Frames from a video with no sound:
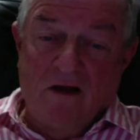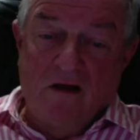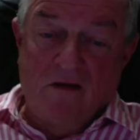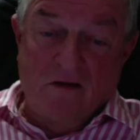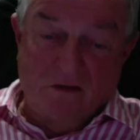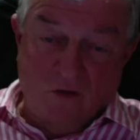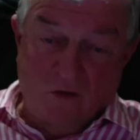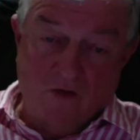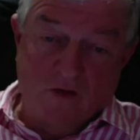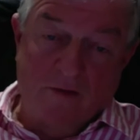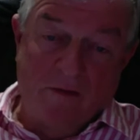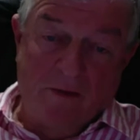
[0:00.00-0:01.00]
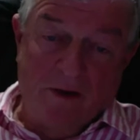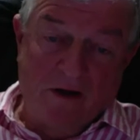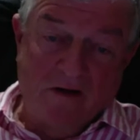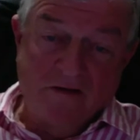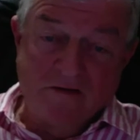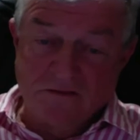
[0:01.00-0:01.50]
and I talked to him
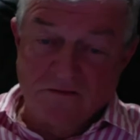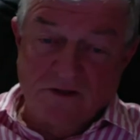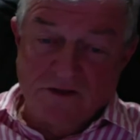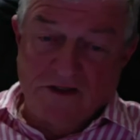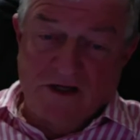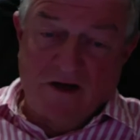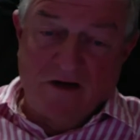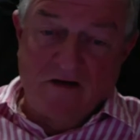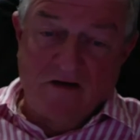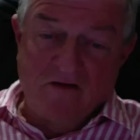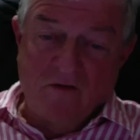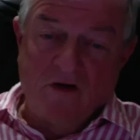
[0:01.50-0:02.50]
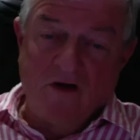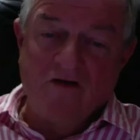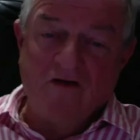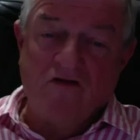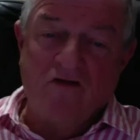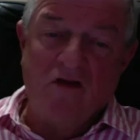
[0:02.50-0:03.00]
about it, and we chatted, and he said, why
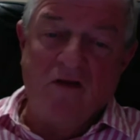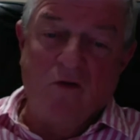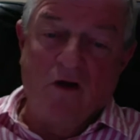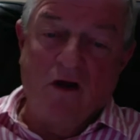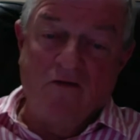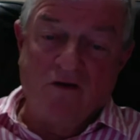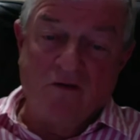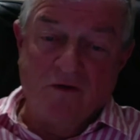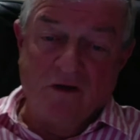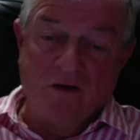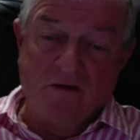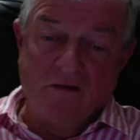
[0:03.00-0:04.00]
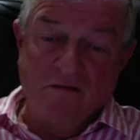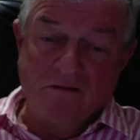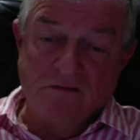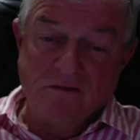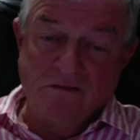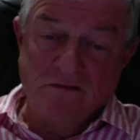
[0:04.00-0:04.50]
don't you send them all over to me and
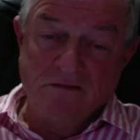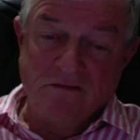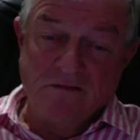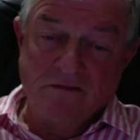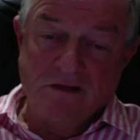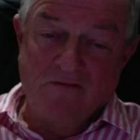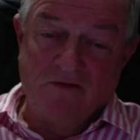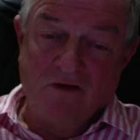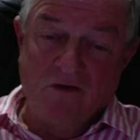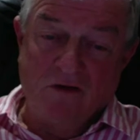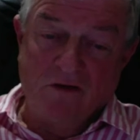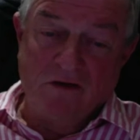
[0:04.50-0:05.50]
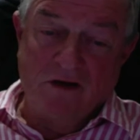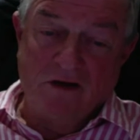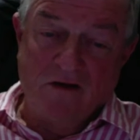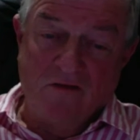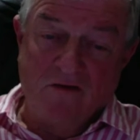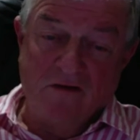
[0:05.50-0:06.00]
have a look. He
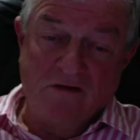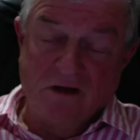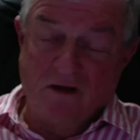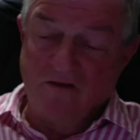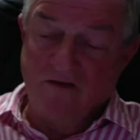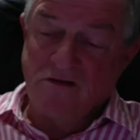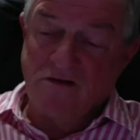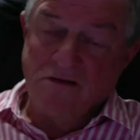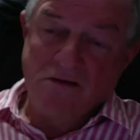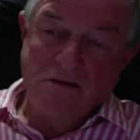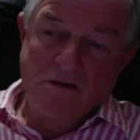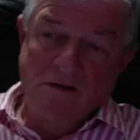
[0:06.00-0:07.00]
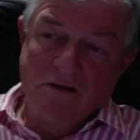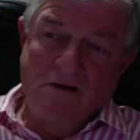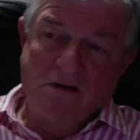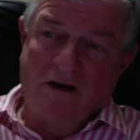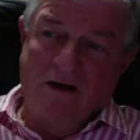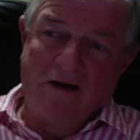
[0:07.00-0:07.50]
had a look, and so there was,
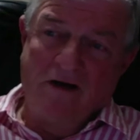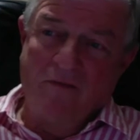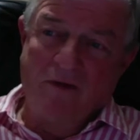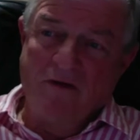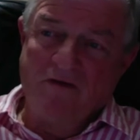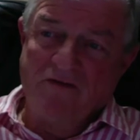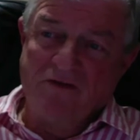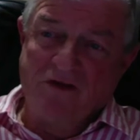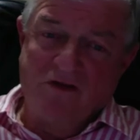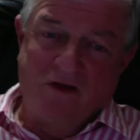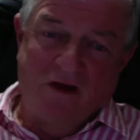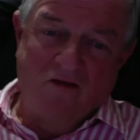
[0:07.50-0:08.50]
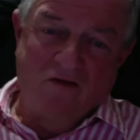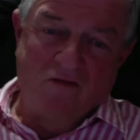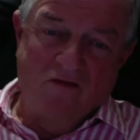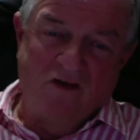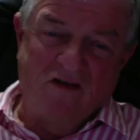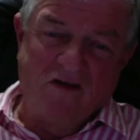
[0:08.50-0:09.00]
I don't know, maybe
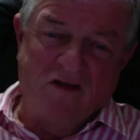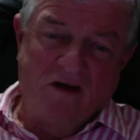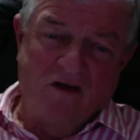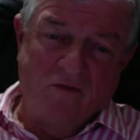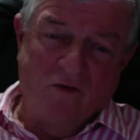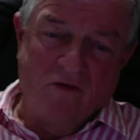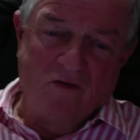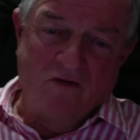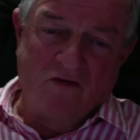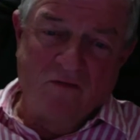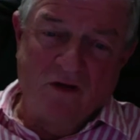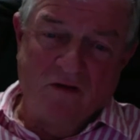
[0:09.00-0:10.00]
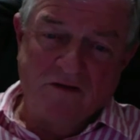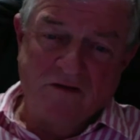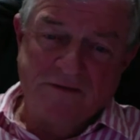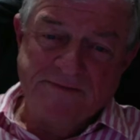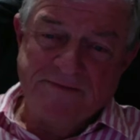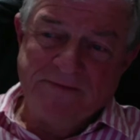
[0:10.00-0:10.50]
50,000, 60,000 words in
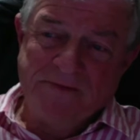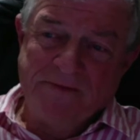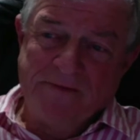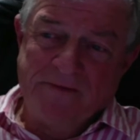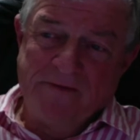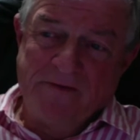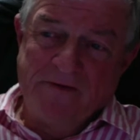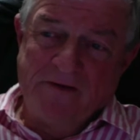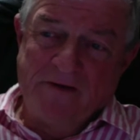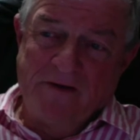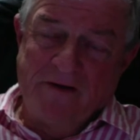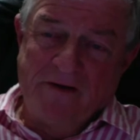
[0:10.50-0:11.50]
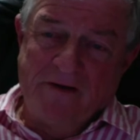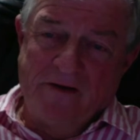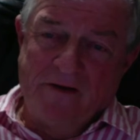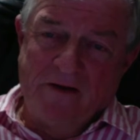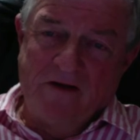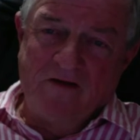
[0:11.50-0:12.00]
blogs.
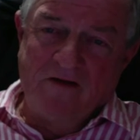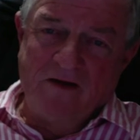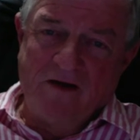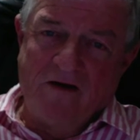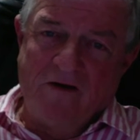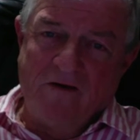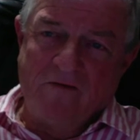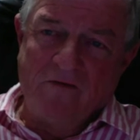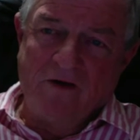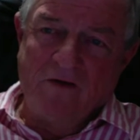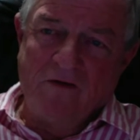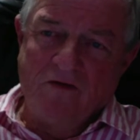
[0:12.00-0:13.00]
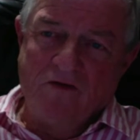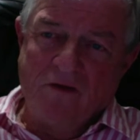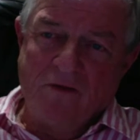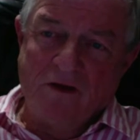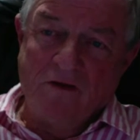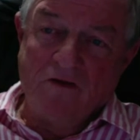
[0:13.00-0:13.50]
And he said, yeah, I reckon we could do
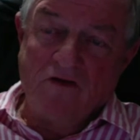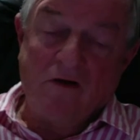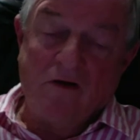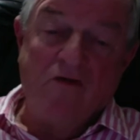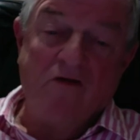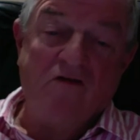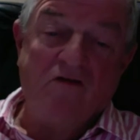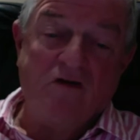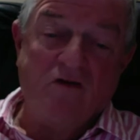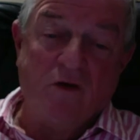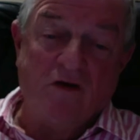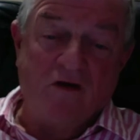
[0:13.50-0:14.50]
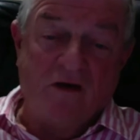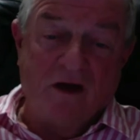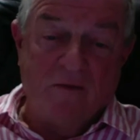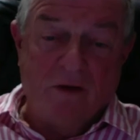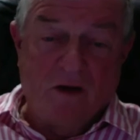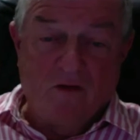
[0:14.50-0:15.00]
something. So within 6 weeks, he
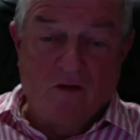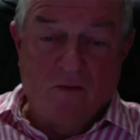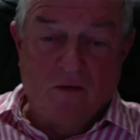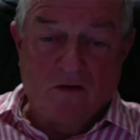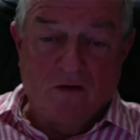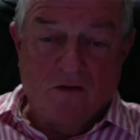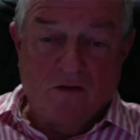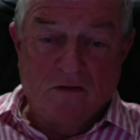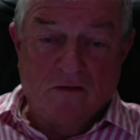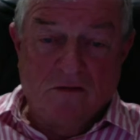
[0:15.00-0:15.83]
came back with a book.